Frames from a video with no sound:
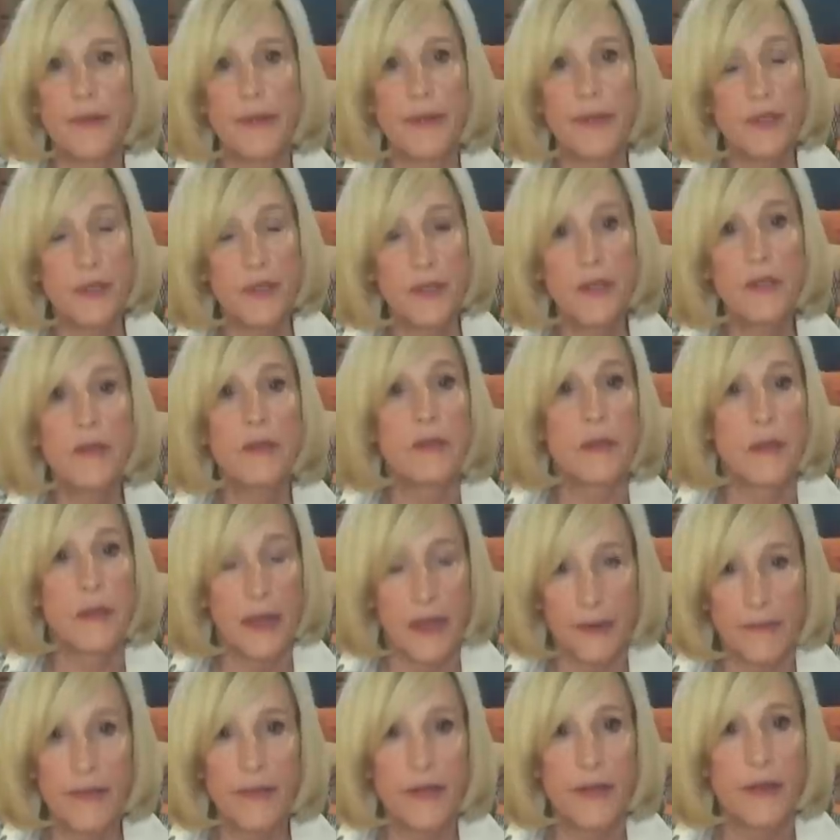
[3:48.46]
this is a
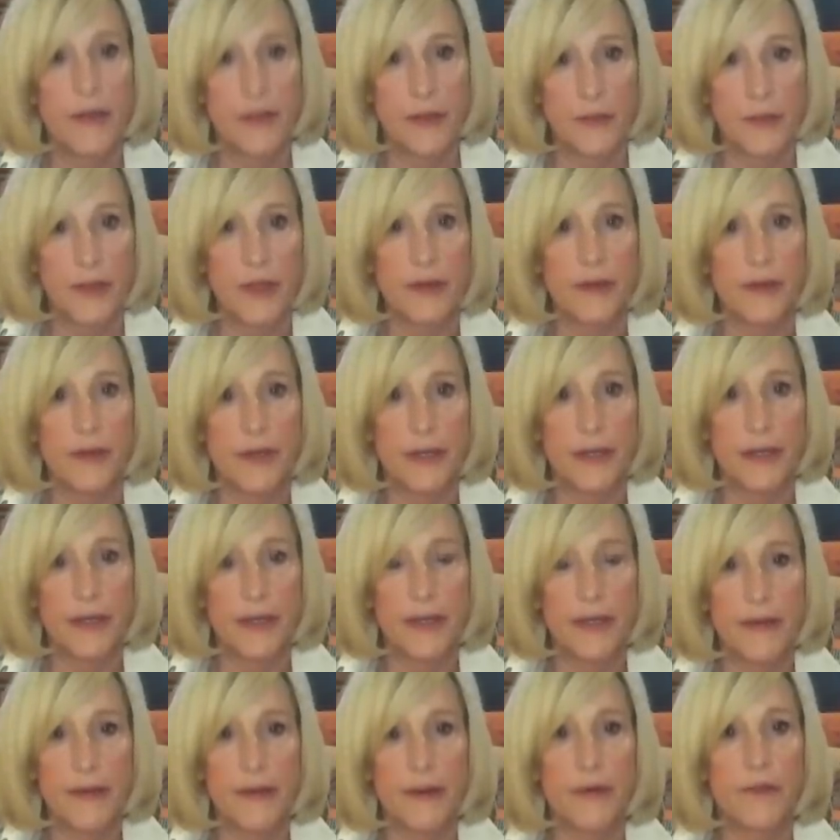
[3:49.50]
lovely
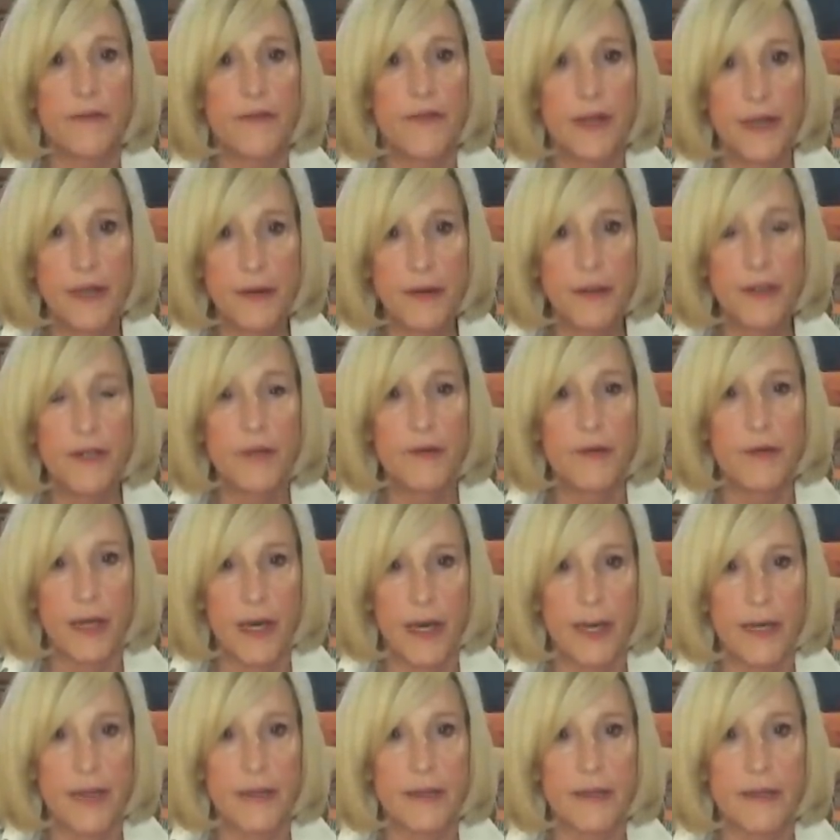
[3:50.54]
community, and they're very
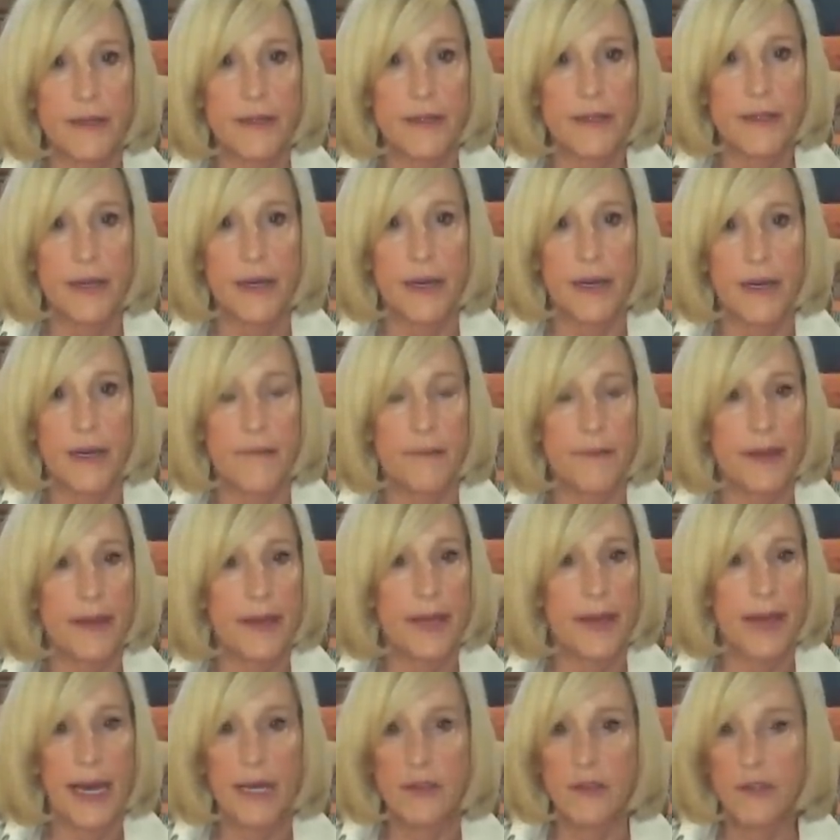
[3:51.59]
united.
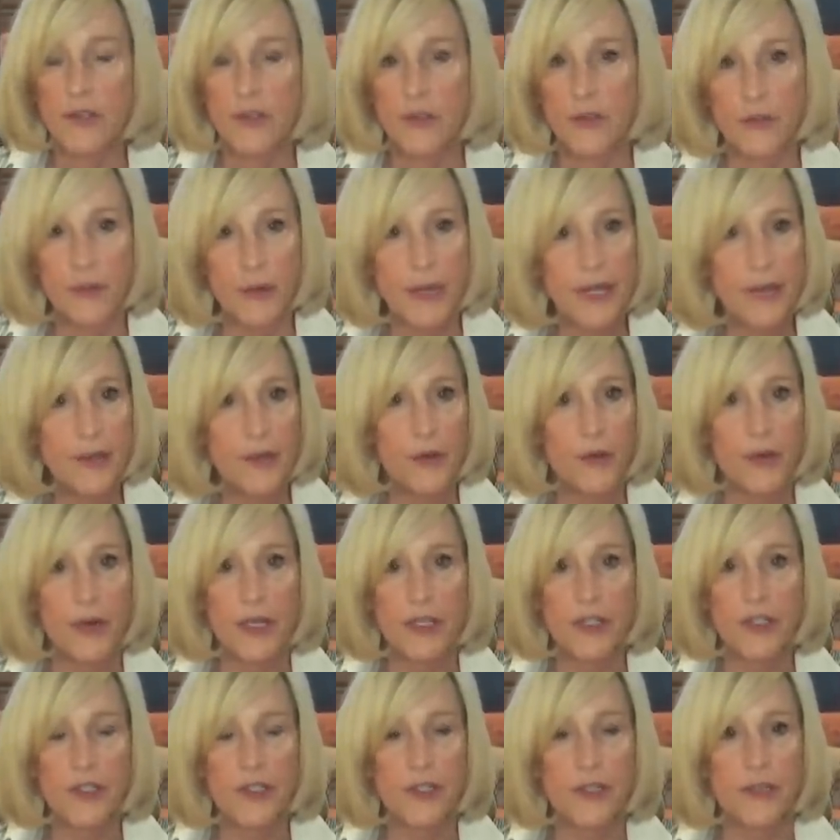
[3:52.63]
They ask great
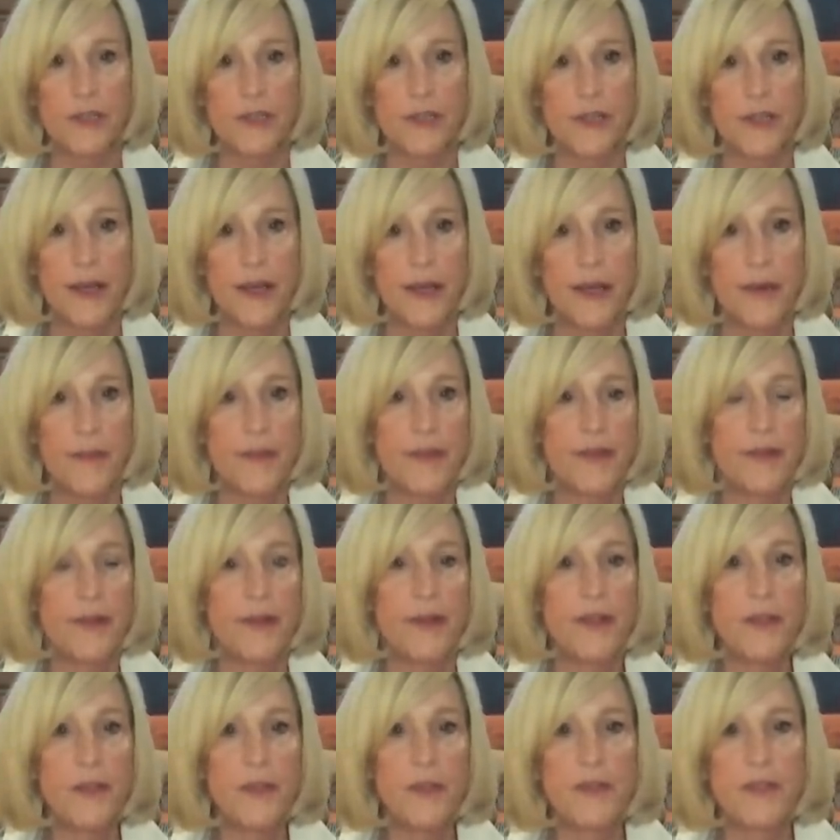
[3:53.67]
questions, but
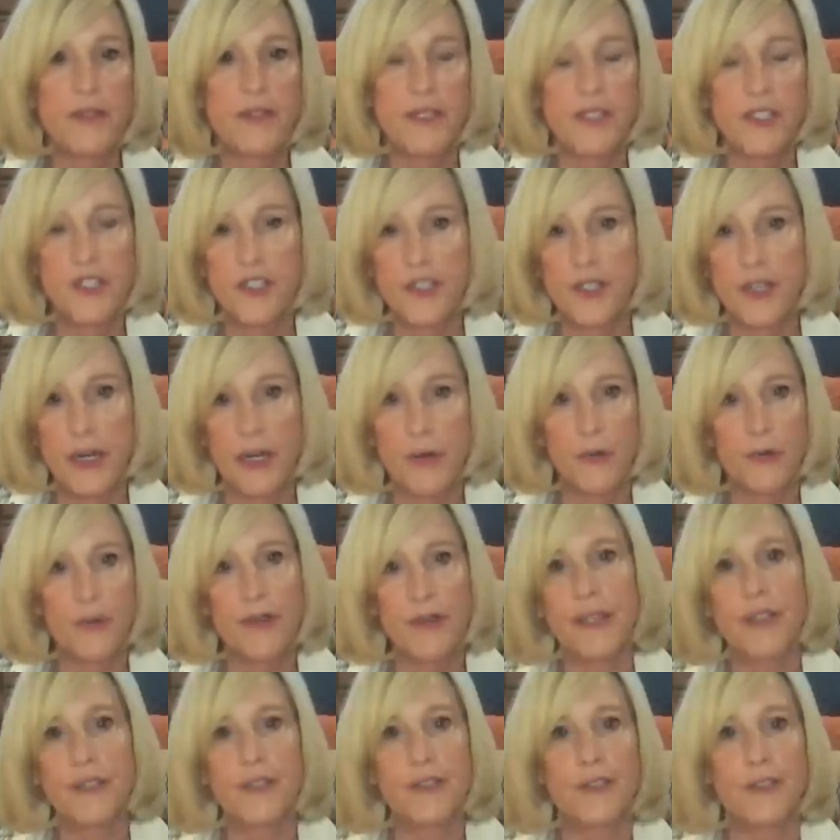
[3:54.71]
they're in a position now where
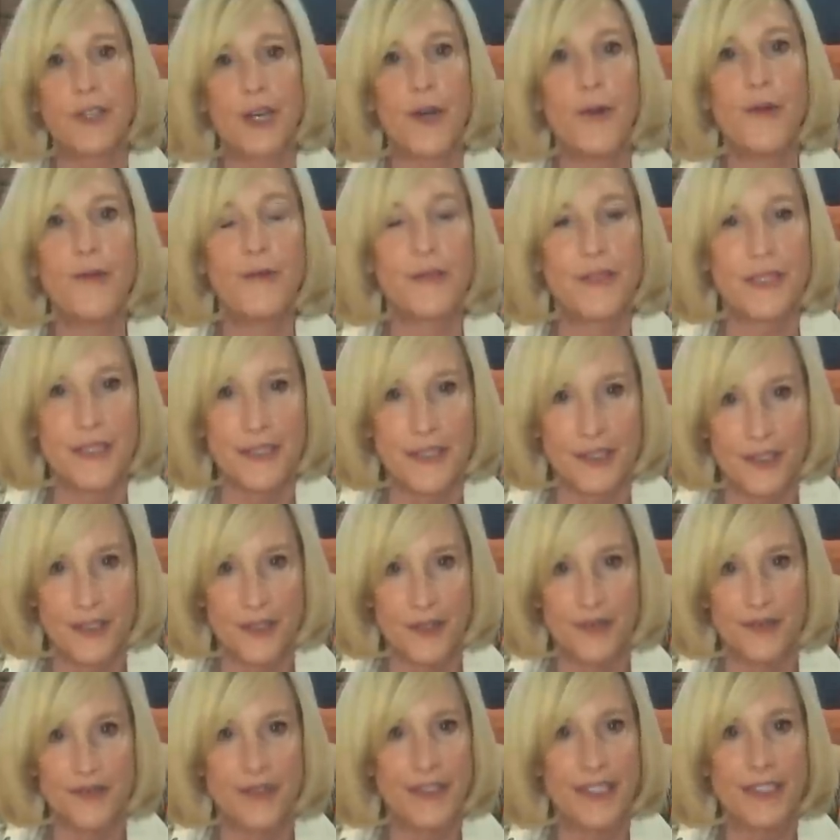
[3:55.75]
they
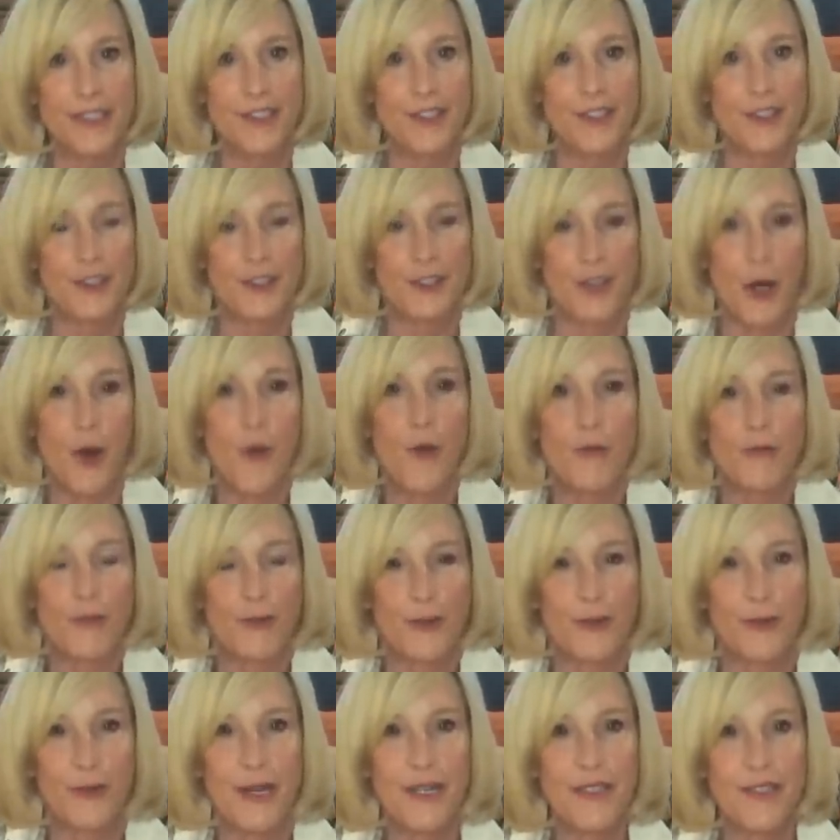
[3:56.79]
just
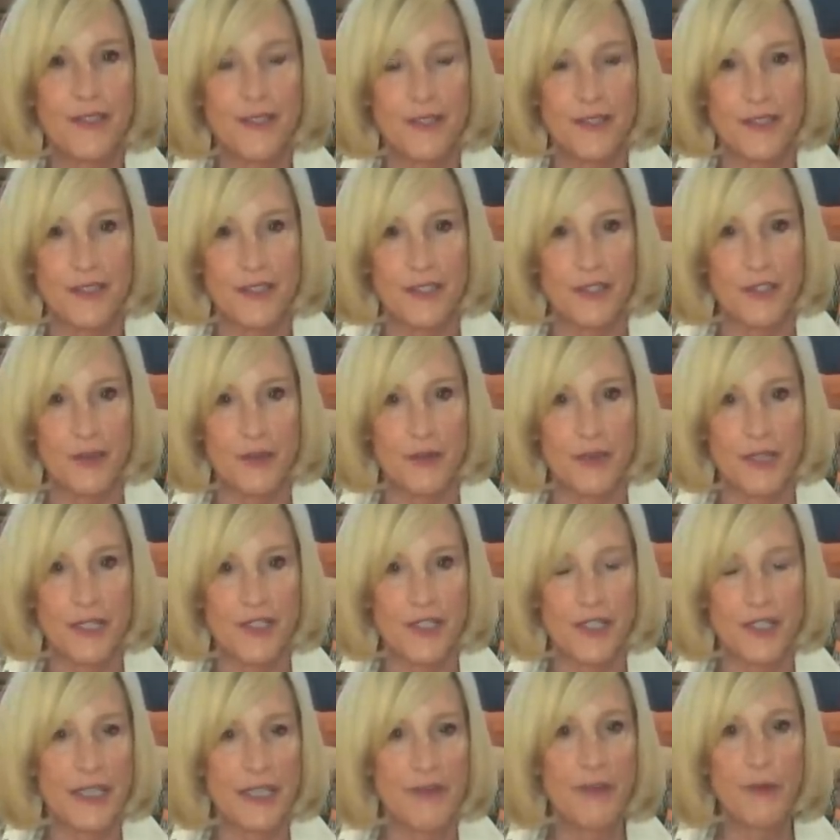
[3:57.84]
don't trust the
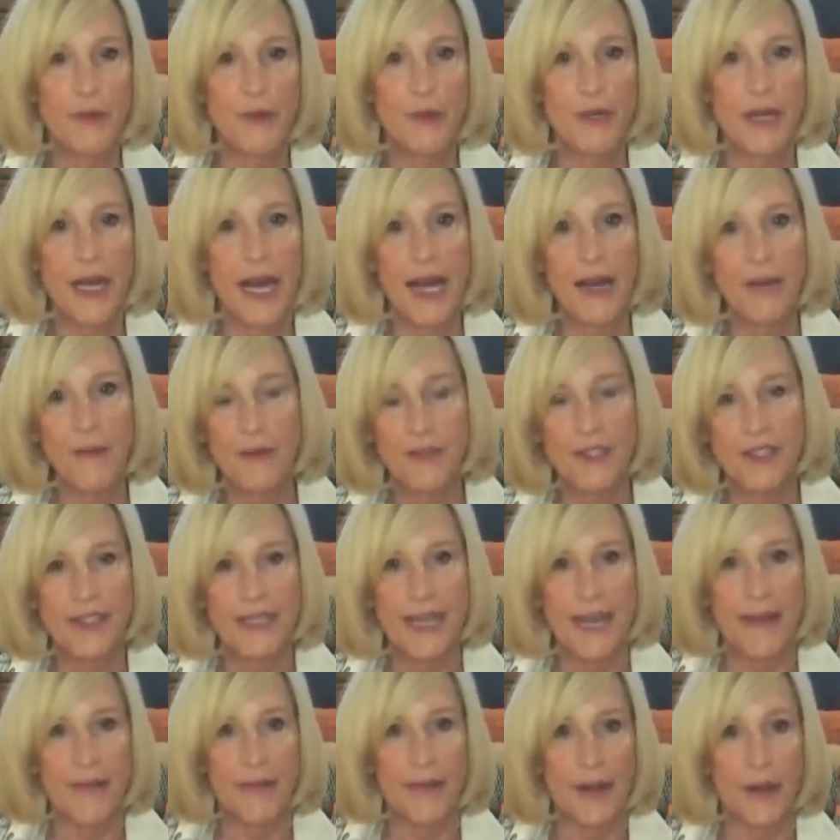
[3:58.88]
situation. Even when I was
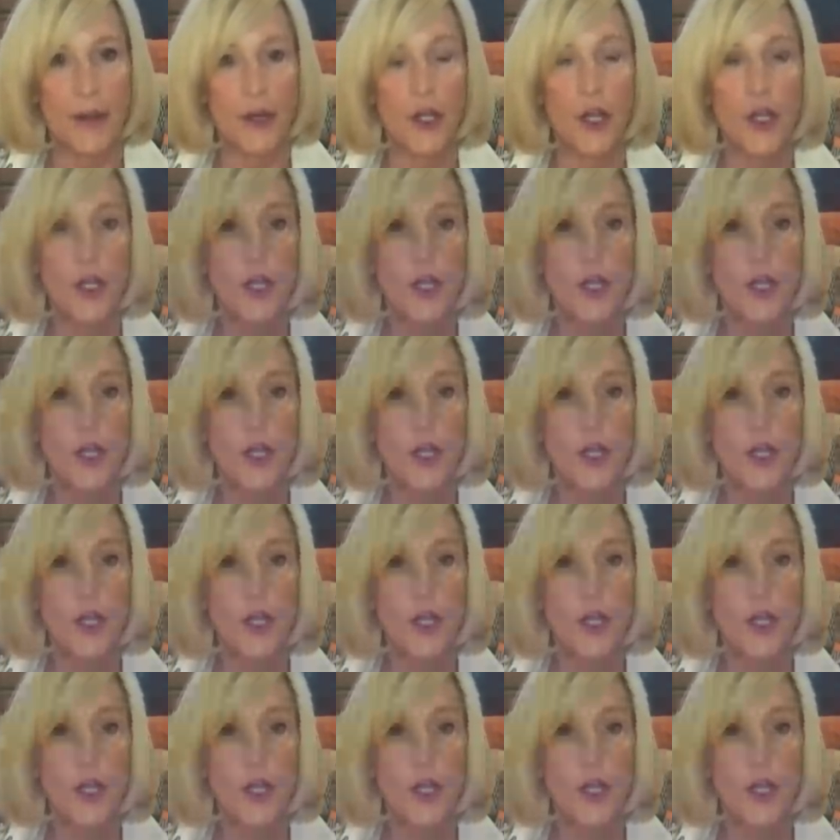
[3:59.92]
down there,